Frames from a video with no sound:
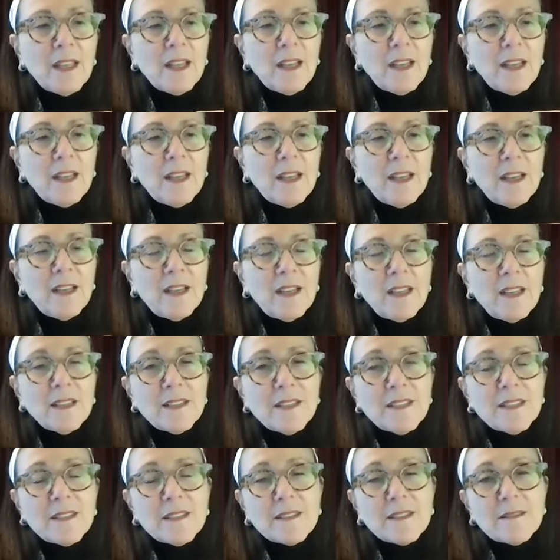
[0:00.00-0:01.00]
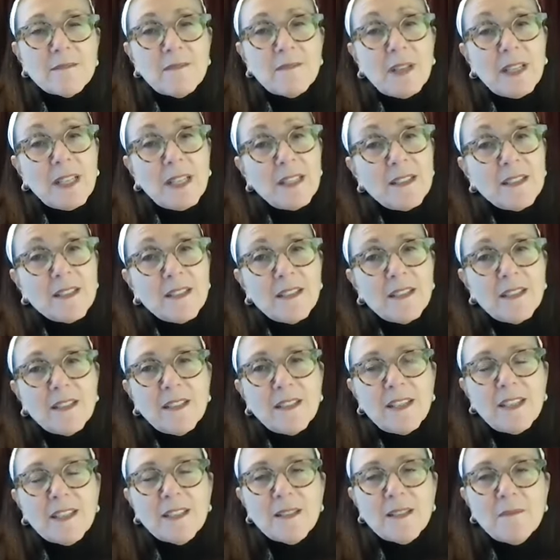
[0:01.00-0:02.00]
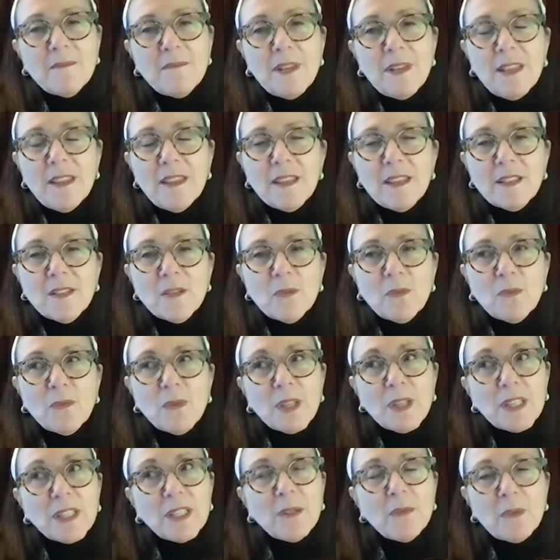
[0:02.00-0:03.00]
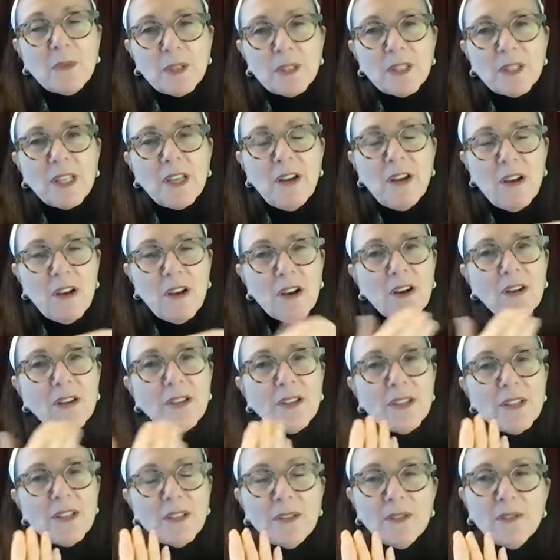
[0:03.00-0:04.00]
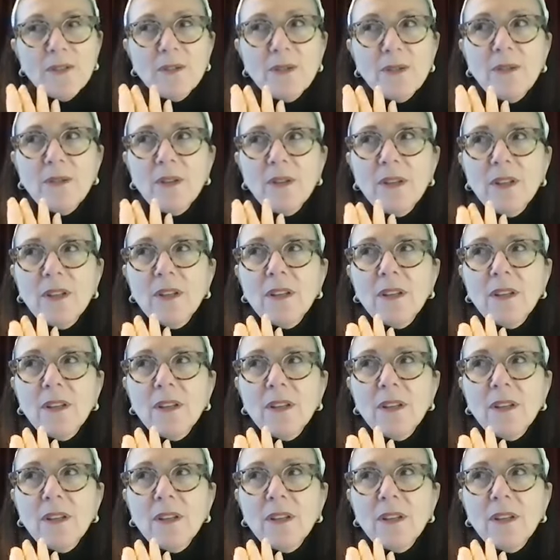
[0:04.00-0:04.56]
it's a myth that's really, really hard to